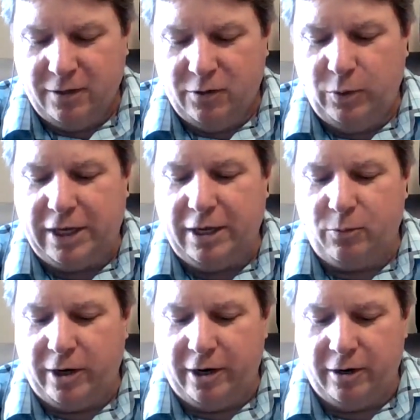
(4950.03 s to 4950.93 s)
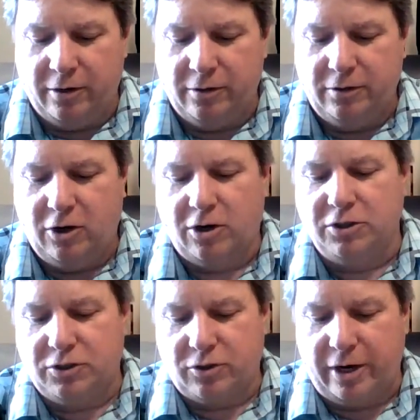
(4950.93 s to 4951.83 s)
we get where Carl
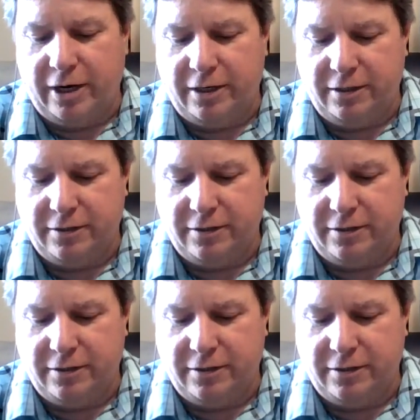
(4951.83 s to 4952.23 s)
Strand